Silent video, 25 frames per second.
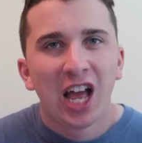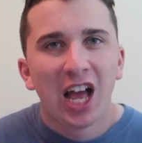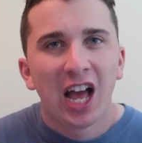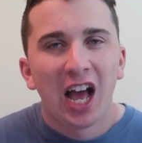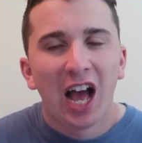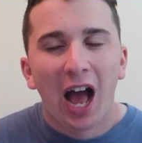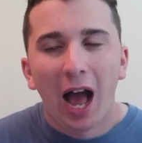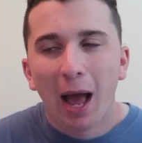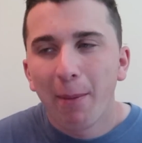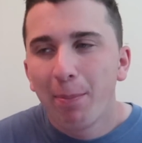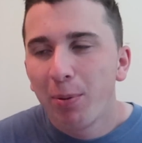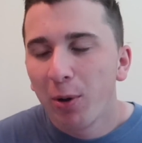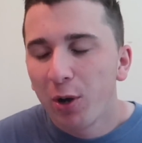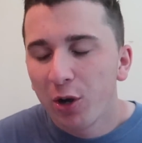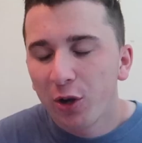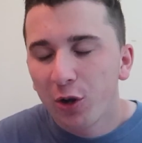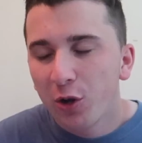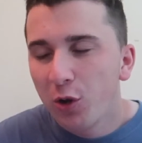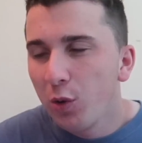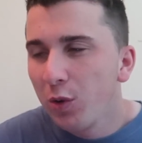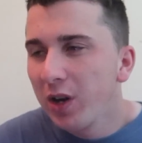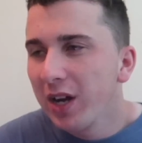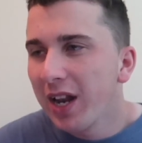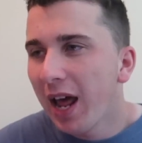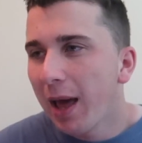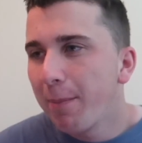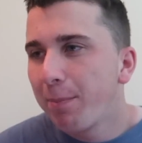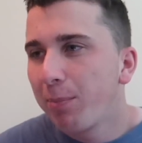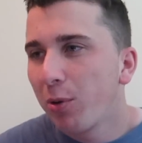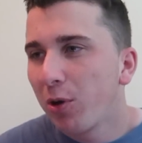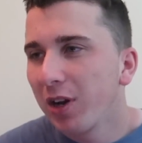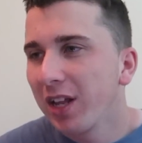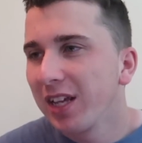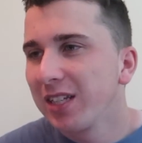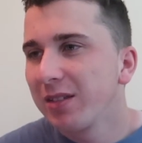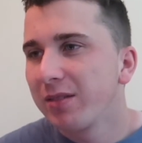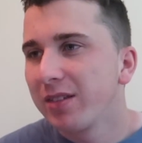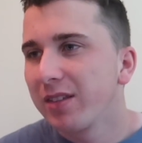I put who did I put
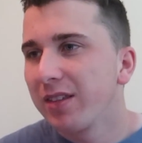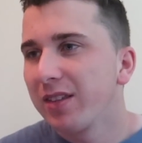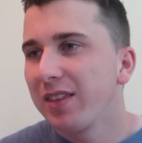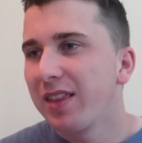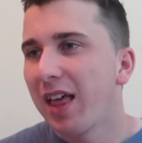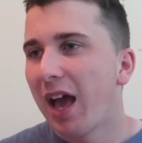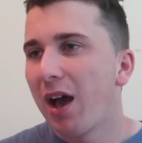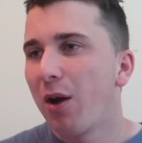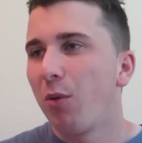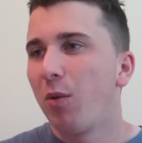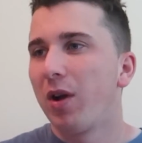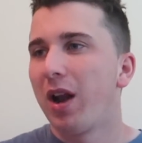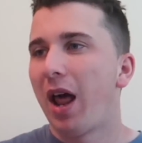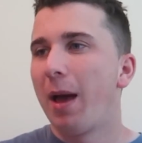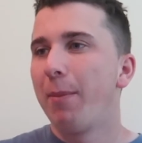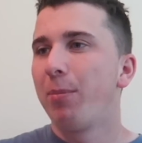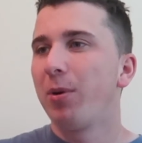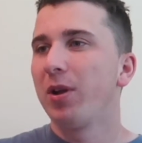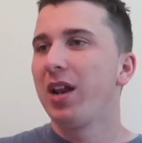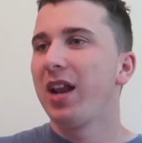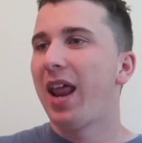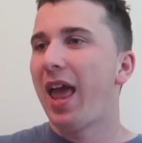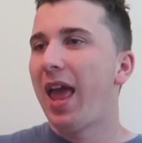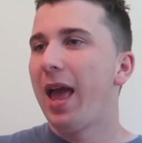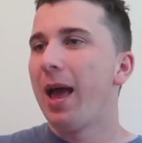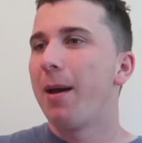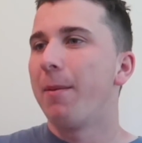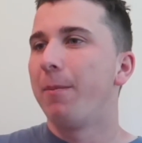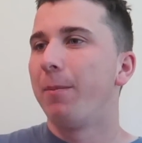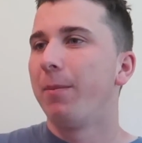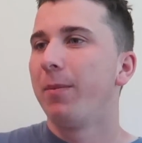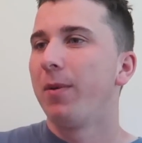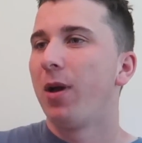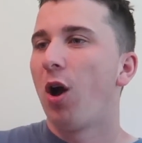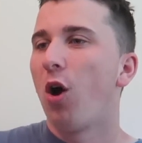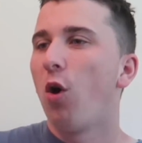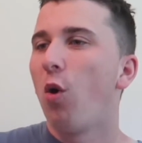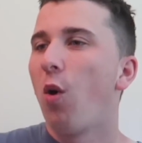as that one? I put an M.
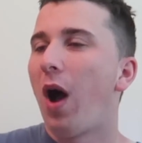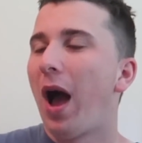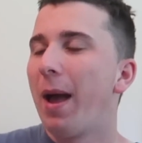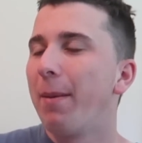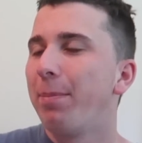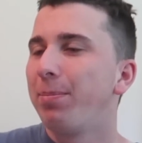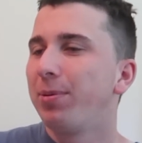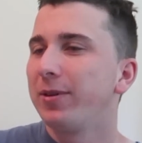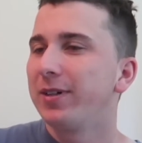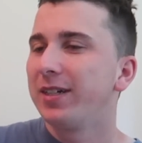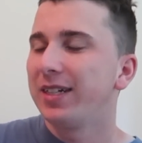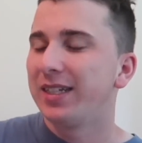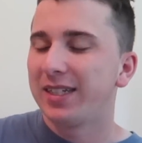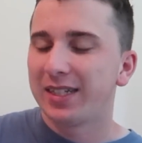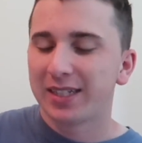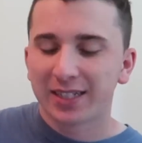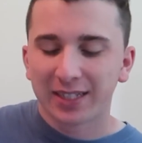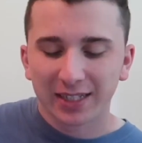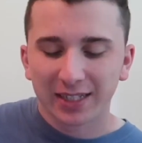Oh, I put.